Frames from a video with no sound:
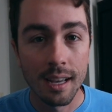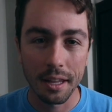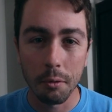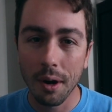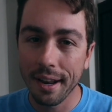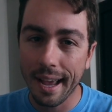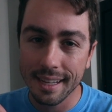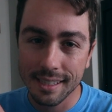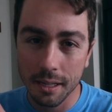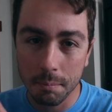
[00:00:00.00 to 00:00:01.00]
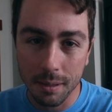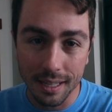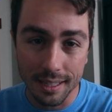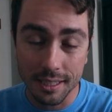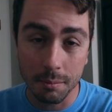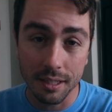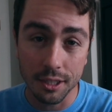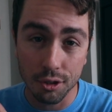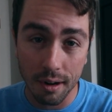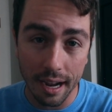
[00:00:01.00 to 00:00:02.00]
They want SLP to be the
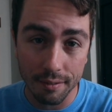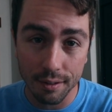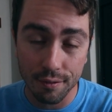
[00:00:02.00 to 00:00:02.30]
driving